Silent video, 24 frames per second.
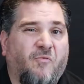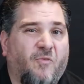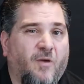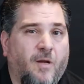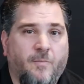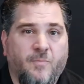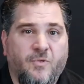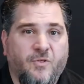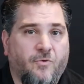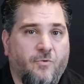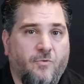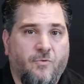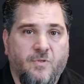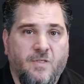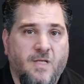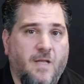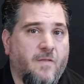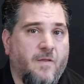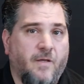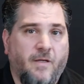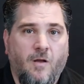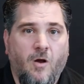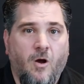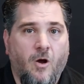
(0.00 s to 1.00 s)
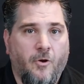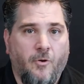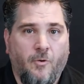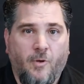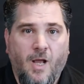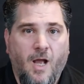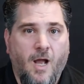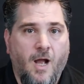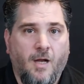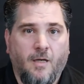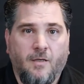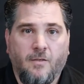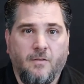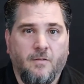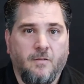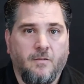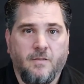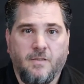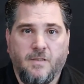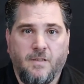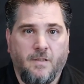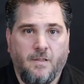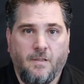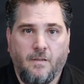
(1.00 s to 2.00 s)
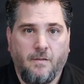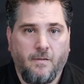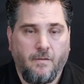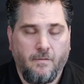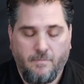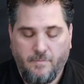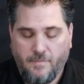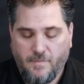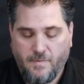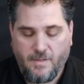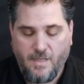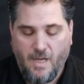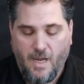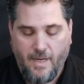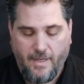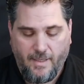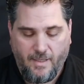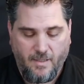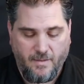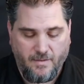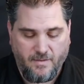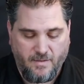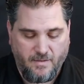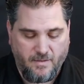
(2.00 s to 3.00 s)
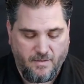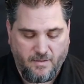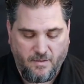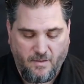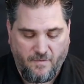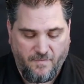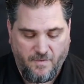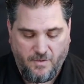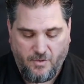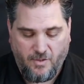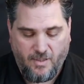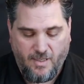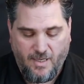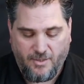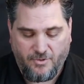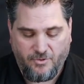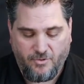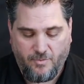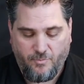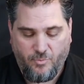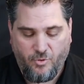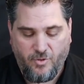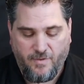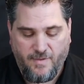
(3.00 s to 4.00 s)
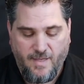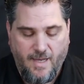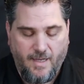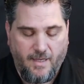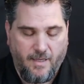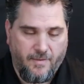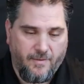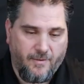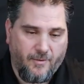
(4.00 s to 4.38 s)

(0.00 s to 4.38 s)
frame screws on like autocockers and die guns and stuff, and you can actually put that in